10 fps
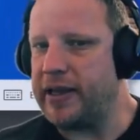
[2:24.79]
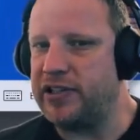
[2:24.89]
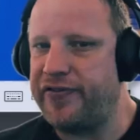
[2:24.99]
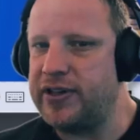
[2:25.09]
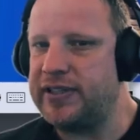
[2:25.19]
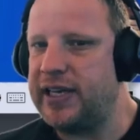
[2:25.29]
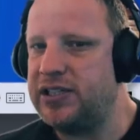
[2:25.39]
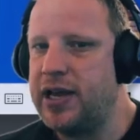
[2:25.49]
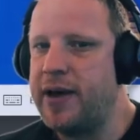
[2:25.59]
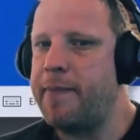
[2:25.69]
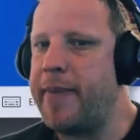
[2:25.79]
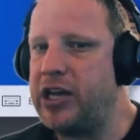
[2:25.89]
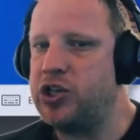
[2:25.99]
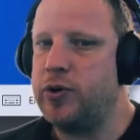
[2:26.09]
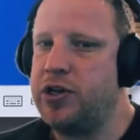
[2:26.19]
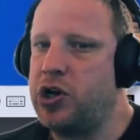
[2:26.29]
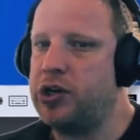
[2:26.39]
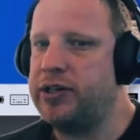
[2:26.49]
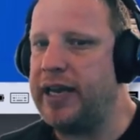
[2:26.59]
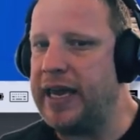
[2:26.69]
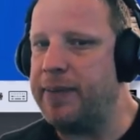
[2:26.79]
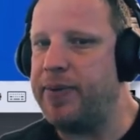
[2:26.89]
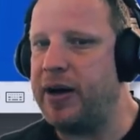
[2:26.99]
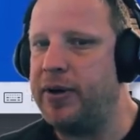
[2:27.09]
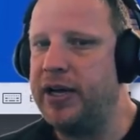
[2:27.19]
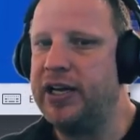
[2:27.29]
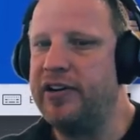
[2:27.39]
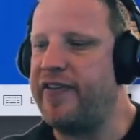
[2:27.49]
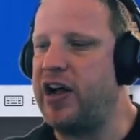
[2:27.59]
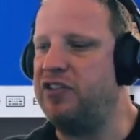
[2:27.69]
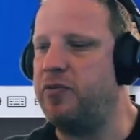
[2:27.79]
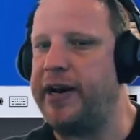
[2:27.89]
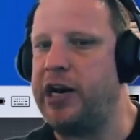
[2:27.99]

So first things, make sure you got an ePUB file format.